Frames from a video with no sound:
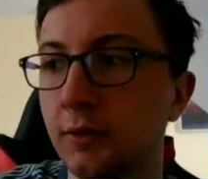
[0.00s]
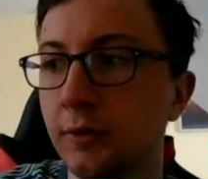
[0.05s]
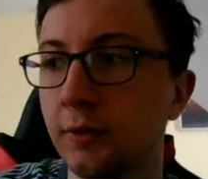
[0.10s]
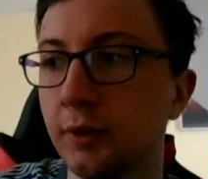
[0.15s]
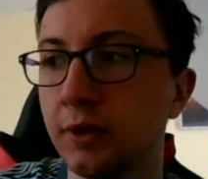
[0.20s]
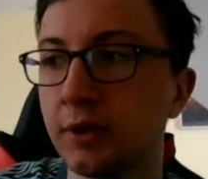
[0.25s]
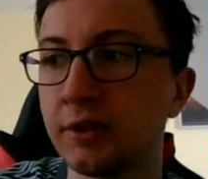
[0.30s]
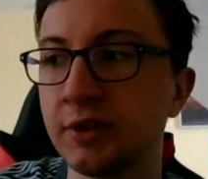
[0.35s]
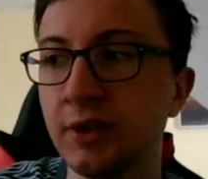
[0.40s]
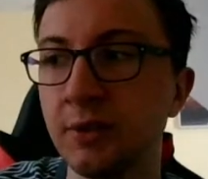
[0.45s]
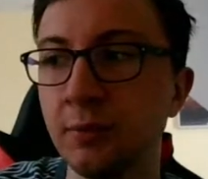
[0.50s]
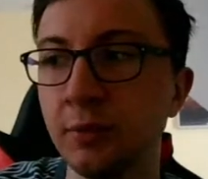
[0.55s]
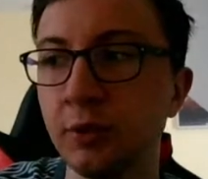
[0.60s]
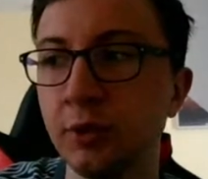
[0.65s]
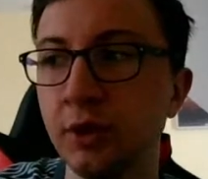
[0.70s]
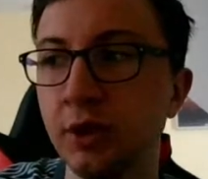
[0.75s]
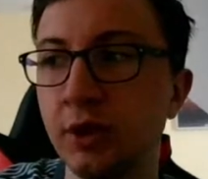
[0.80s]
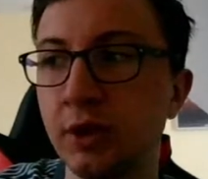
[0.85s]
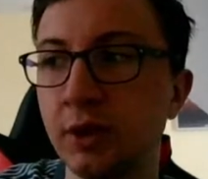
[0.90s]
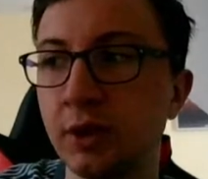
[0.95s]
For example,
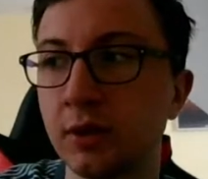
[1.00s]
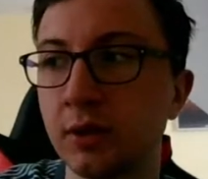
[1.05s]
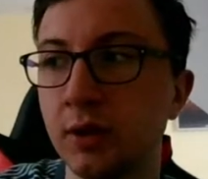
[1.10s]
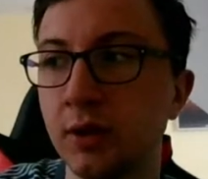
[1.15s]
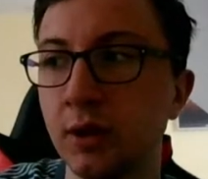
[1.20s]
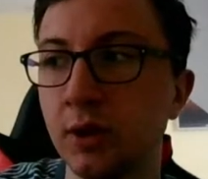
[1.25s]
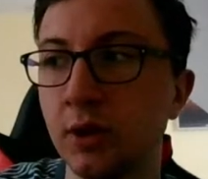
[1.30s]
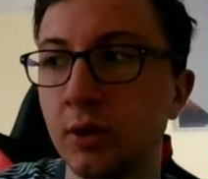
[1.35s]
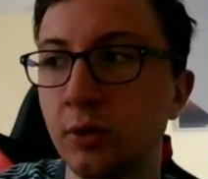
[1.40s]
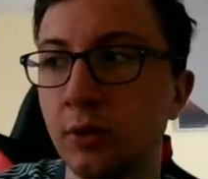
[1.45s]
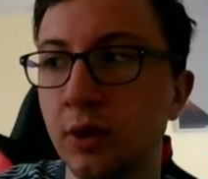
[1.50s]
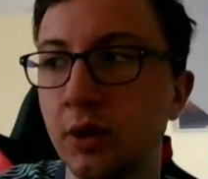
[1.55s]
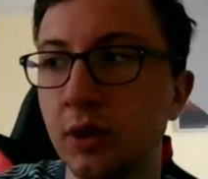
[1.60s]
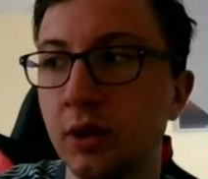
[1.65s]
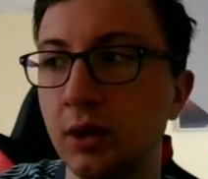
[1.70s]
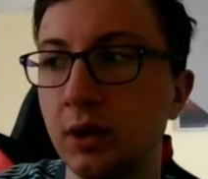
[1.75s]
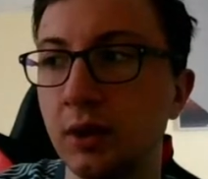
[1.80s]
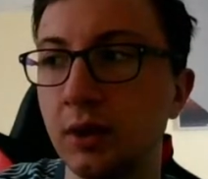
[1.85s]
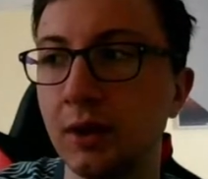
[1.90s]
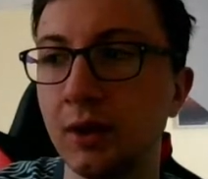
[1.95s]
here
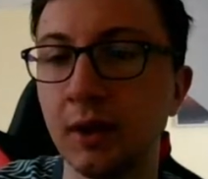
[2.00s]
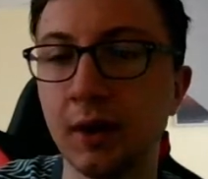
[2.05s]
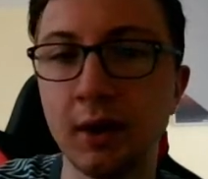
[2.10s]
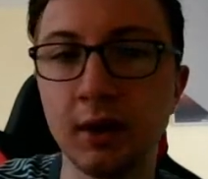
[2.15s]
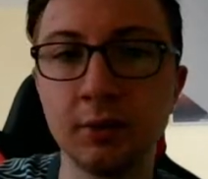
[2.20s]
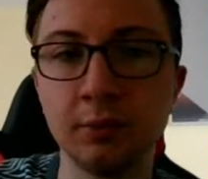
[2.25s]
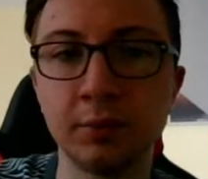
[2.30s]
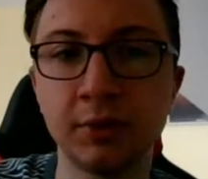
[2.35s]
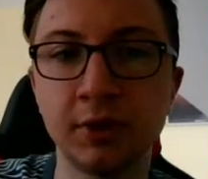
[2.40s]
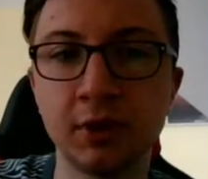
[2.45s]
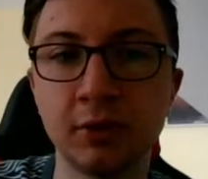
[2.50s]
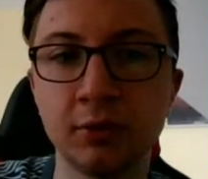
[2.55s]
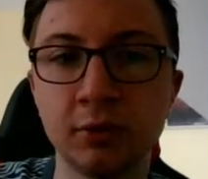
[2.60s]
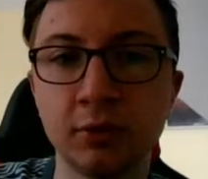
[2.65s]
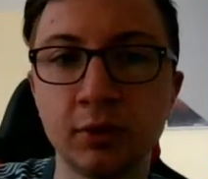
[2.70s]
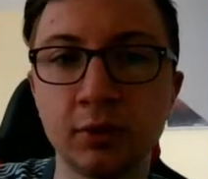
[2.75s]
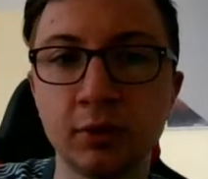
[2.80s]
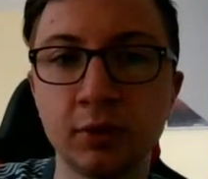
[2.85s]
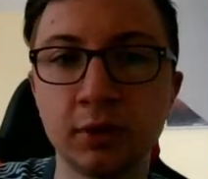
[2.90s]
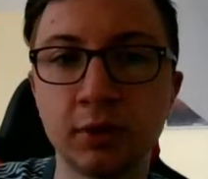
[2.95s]
we can
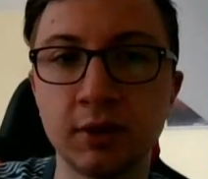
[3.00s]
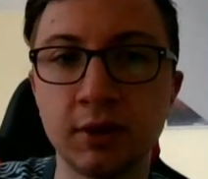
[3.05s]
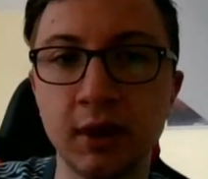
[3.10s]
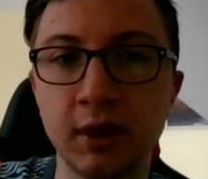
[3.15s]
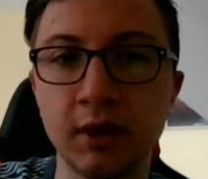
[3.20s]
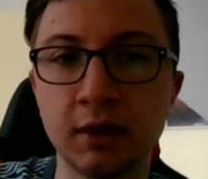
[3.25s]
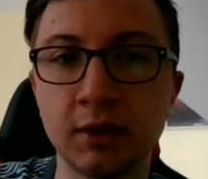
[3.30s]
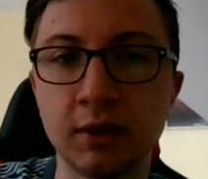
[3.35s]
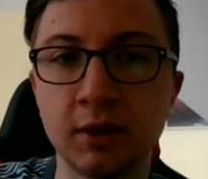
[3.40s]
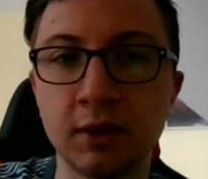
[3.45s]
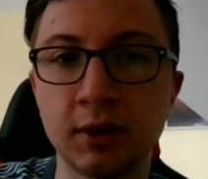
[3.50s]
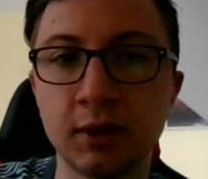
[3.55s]
take